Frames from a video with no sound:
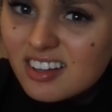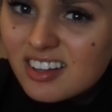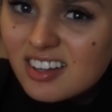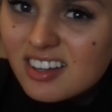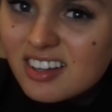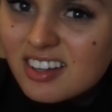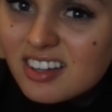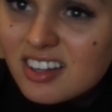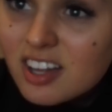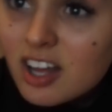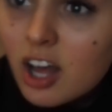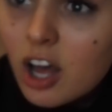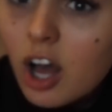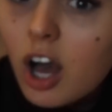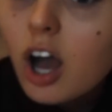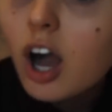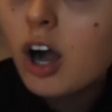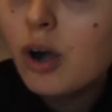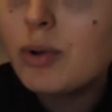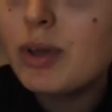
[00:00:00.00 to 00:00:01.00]
Your camera, your
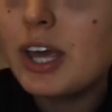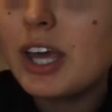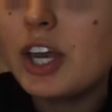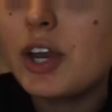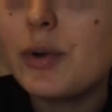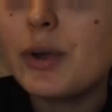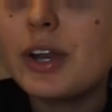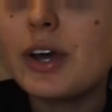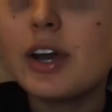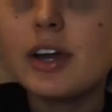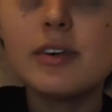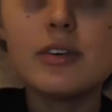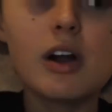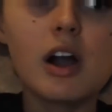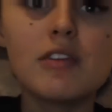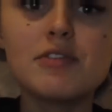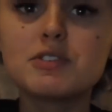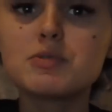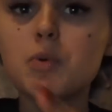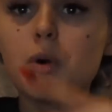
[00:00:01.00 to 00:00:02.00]
battery. Oh, you know, I know.
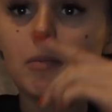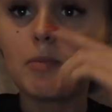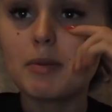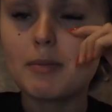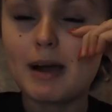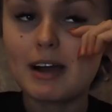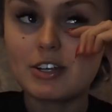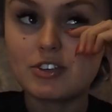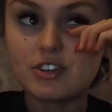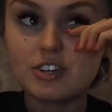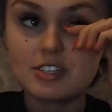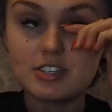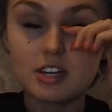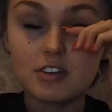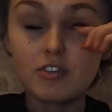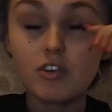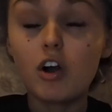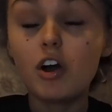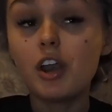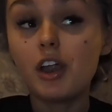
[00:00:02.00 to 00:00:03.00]
I've swapped the batteries and
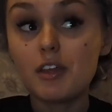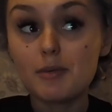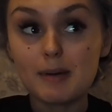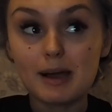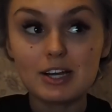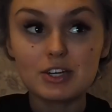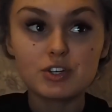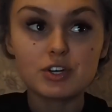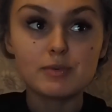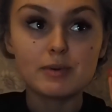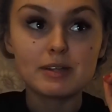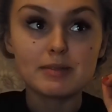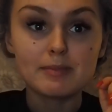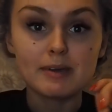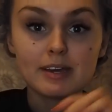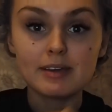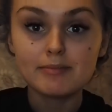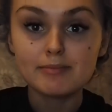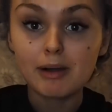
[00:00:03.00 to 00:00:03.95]
I've got another battery with me.